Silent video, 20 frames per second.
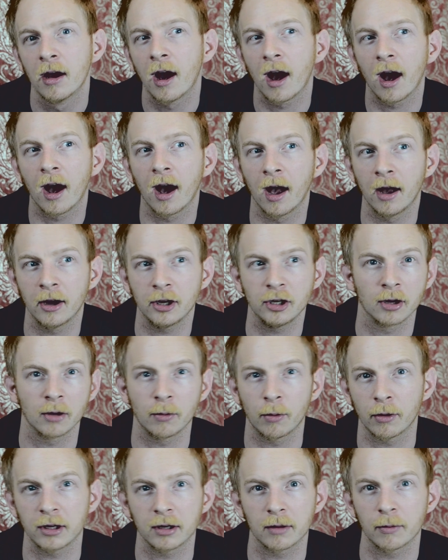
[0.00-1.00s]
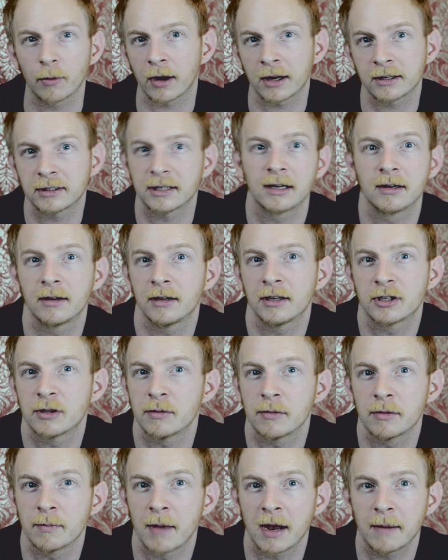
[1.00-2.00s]
what I said is
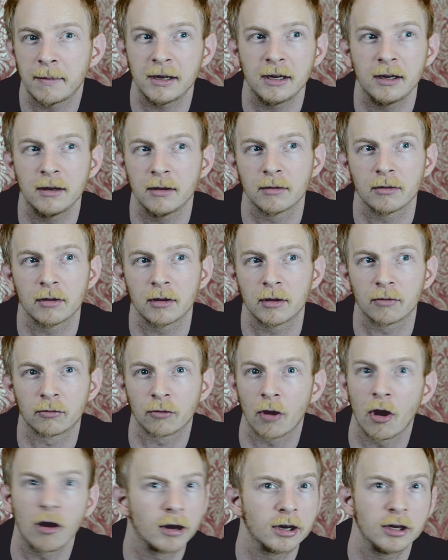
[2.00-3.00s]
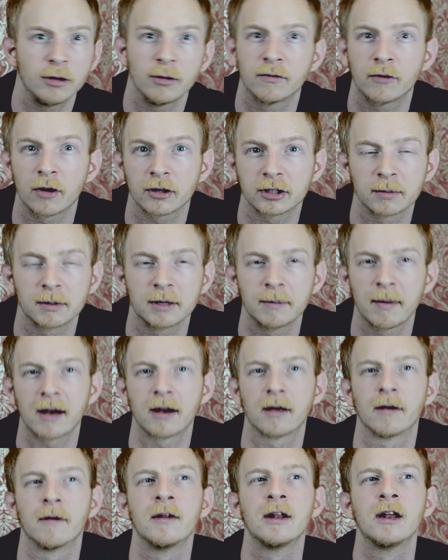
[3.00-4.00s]
maybe wrong and you've got something
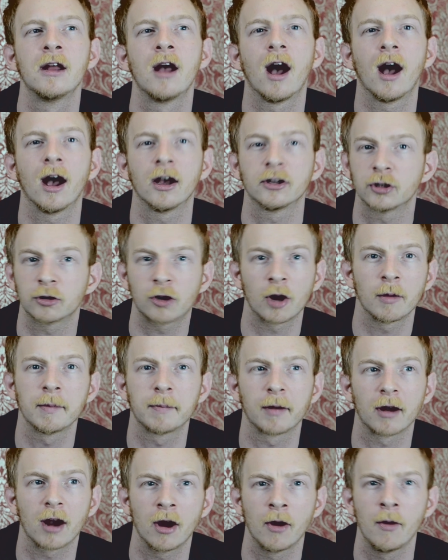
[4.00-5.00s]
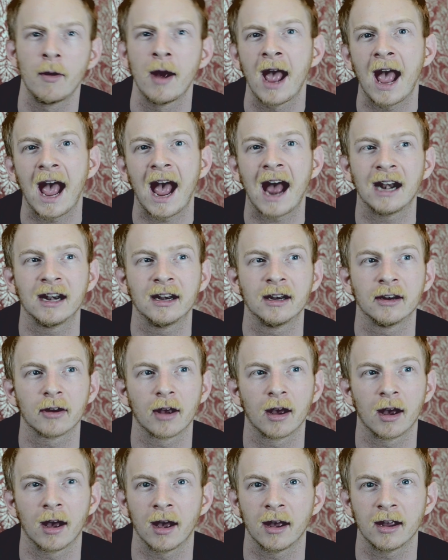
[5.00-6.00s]
better. So comment below, and
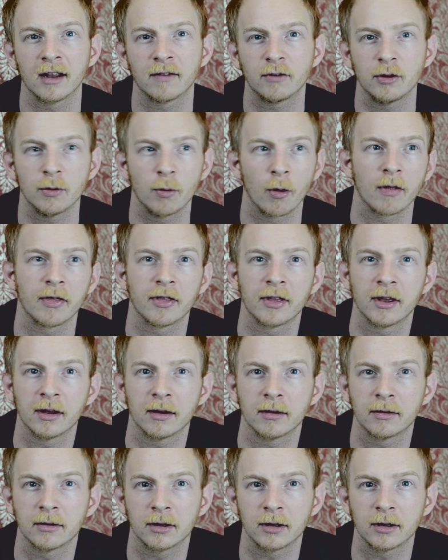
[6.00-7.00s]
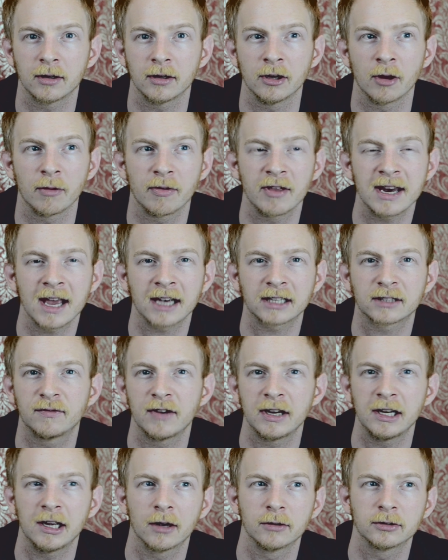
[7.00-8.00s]
if you want the next
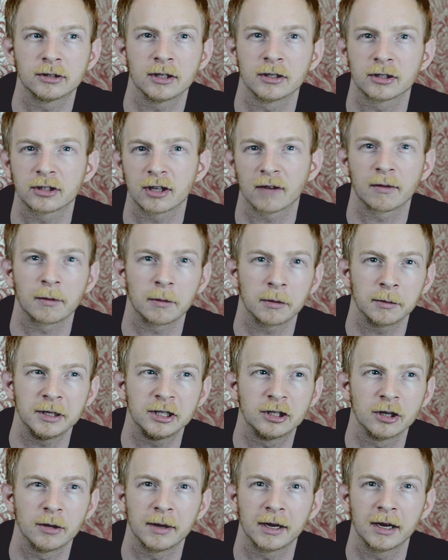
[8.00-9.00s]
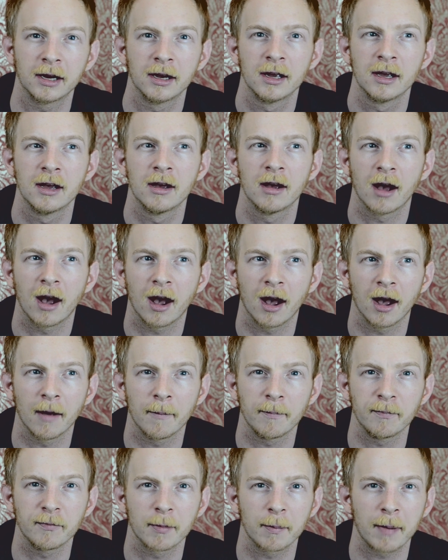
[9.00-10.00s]
videos and the stuff I'm going to be doing
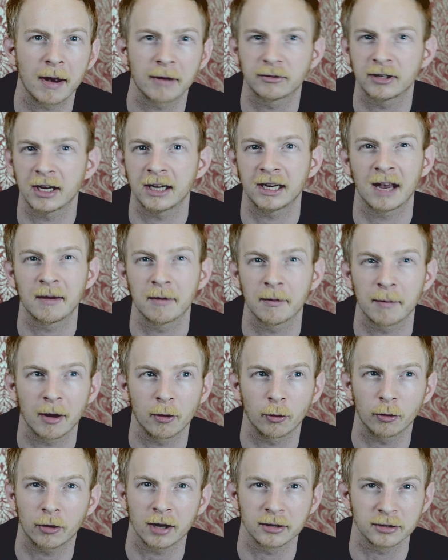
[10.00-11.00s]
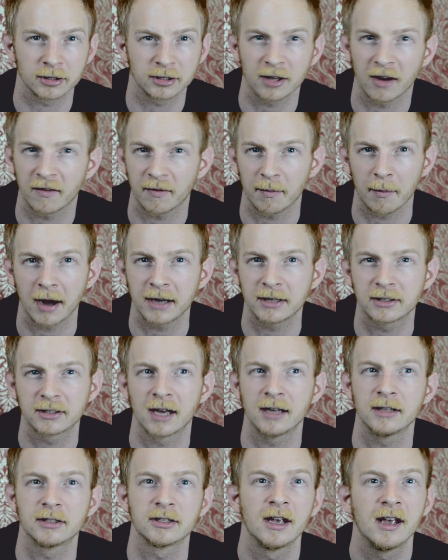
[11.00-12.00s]
about day game, about all kinds of stuff,
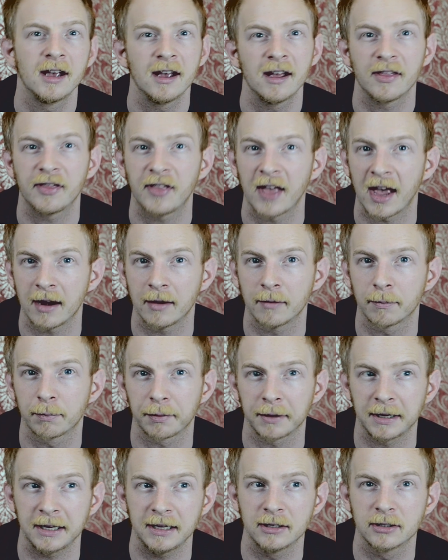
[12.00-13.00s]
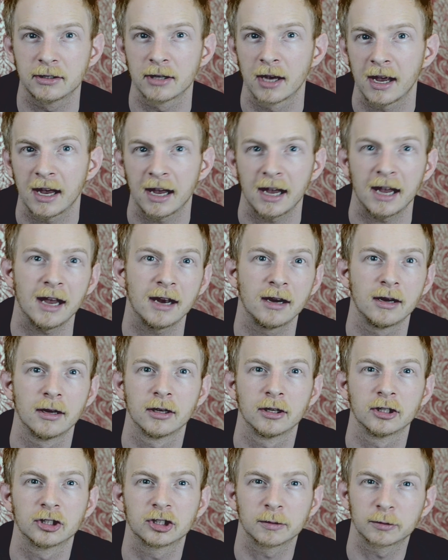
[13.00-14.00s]
mindsets, then please hit
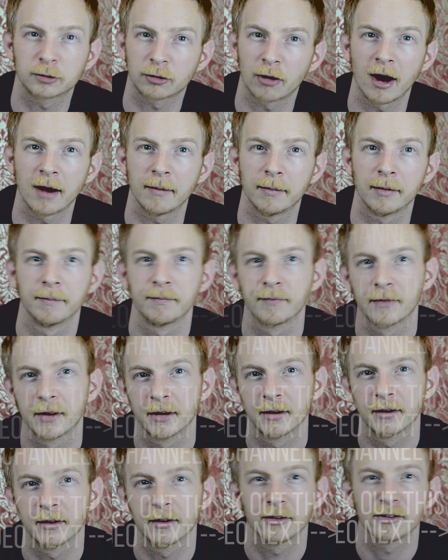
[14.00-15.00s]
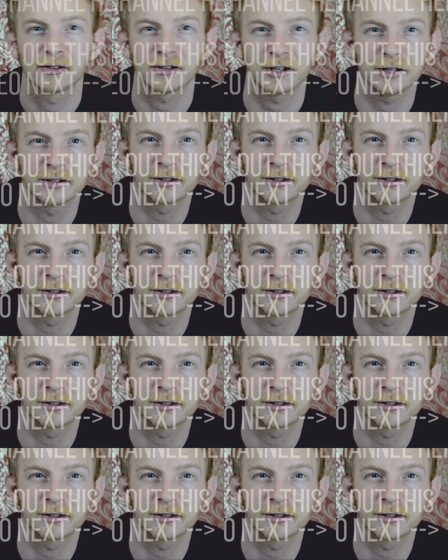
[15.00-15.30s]
subscribe. See you